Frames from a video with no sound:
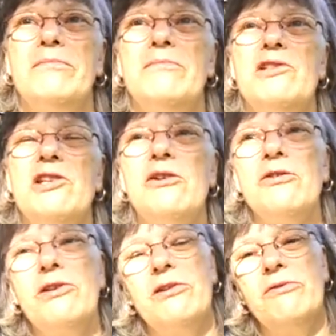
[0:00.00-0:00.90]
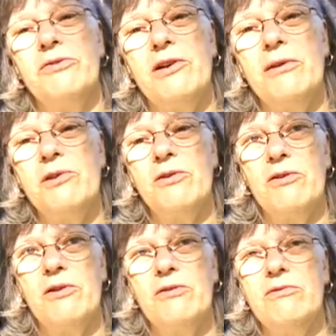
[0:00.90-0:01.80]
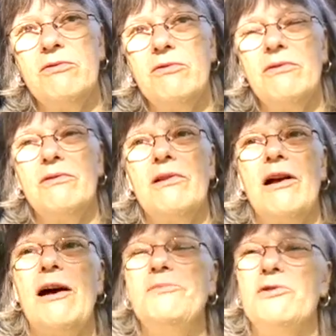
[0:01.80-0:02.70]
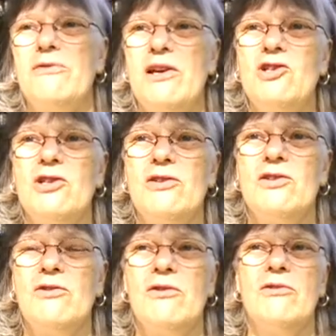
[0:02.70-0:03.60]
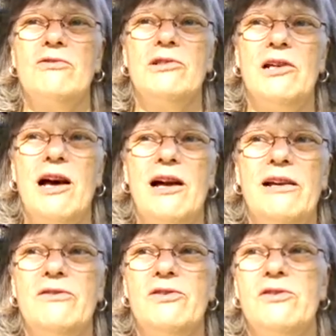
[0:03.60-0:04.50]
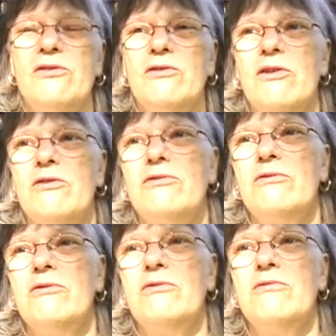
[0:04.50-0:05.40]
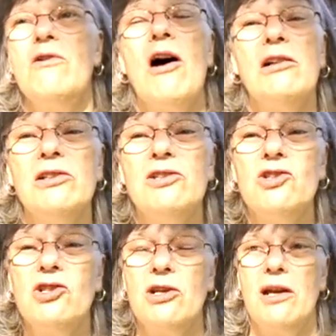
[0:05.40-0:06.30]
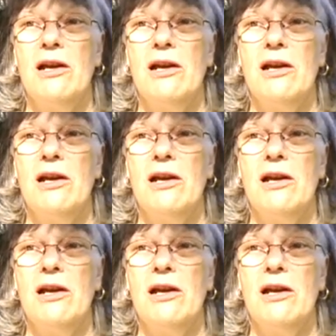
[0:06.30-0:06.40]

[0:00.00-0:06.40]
material from your own observations, your own lives, your own knowledge